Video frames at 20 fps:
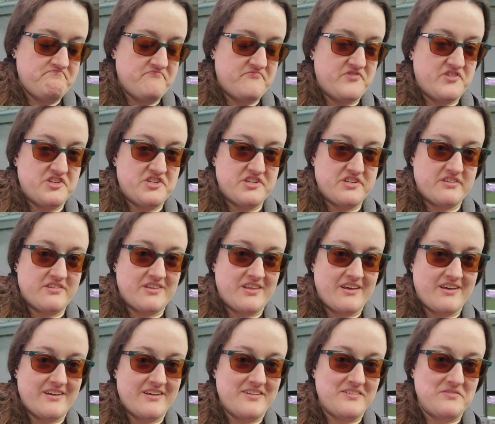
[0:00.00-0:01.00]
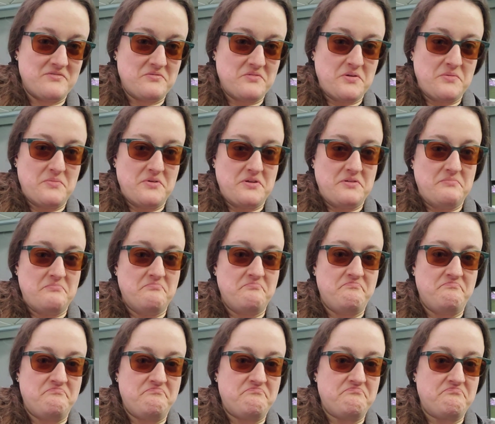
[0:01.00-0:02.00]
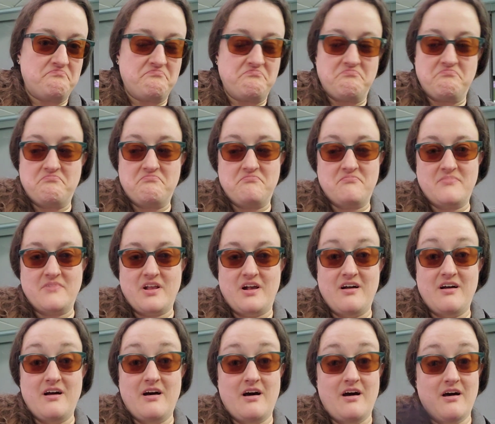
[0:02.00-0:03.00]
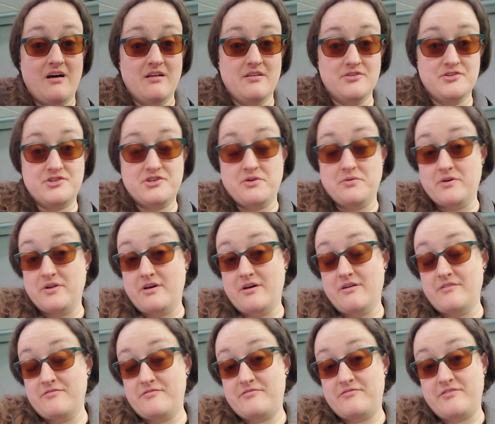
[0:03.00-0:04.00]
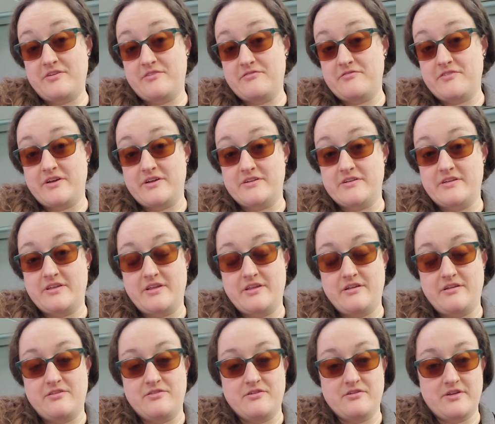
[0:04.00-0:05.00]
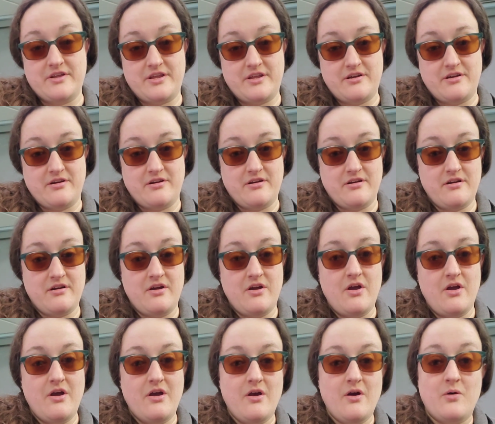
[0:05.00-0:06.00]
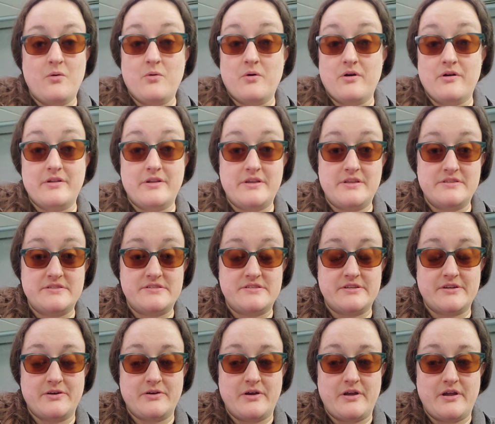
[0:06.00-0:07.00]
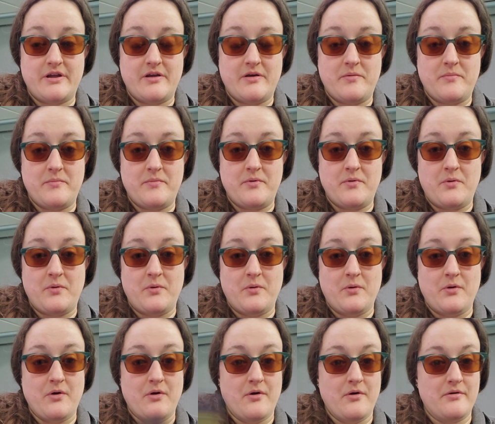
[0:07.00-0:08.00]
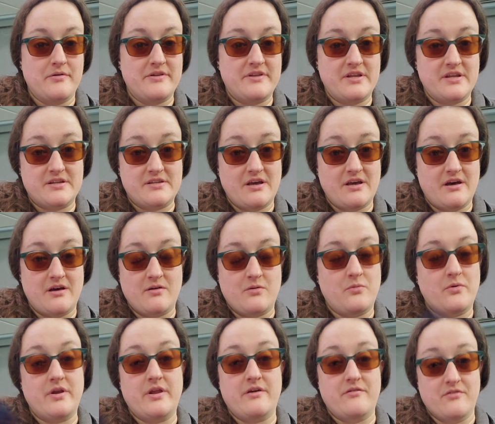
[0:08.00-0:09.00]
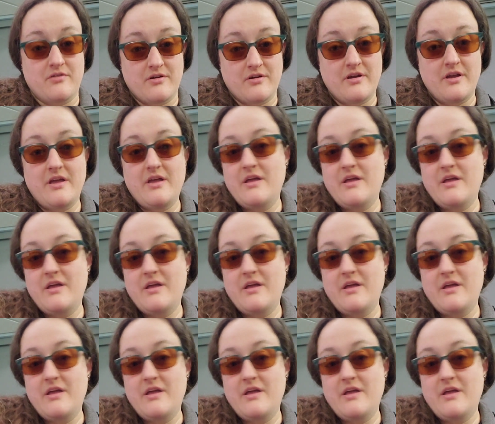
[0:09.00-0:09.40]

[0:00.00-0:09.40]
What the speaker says: Fishing line, ribbon. I'll show it off if I either here or on Instagram or TikTok, whatever,